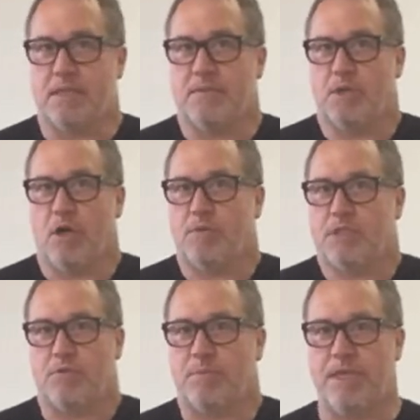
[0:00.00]
We
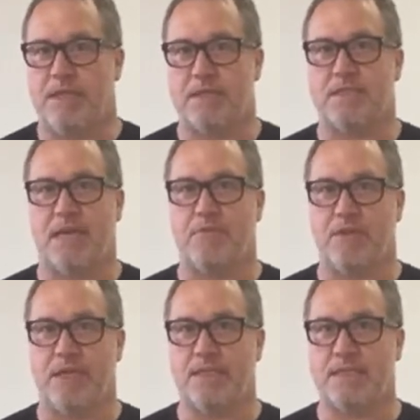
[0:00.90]
always repeat the same
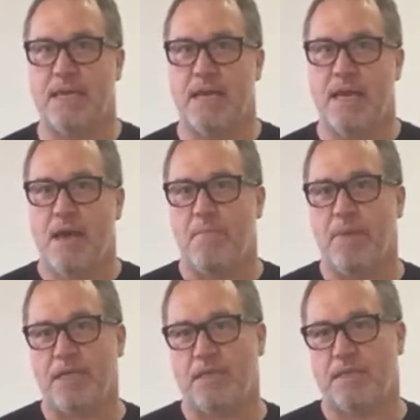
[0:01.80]
things,
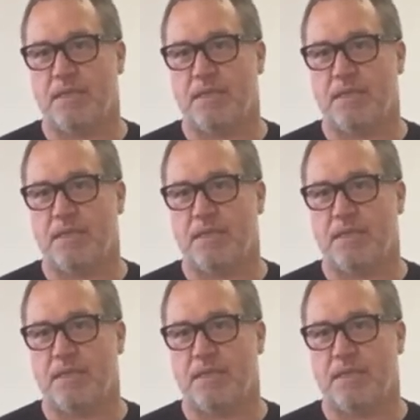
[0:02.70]
but